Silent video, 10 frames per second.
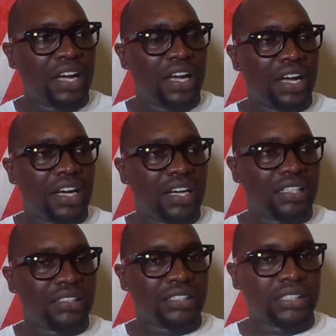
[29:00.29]

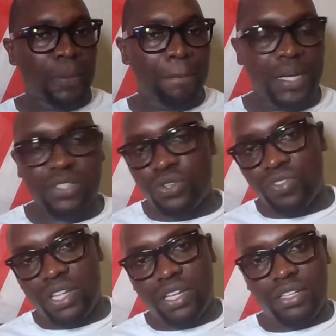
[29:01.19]
some parts
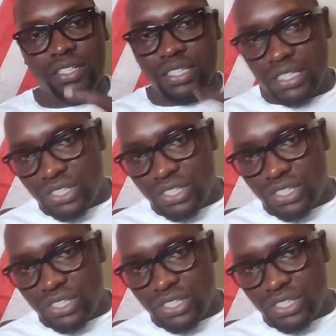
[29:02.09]
of the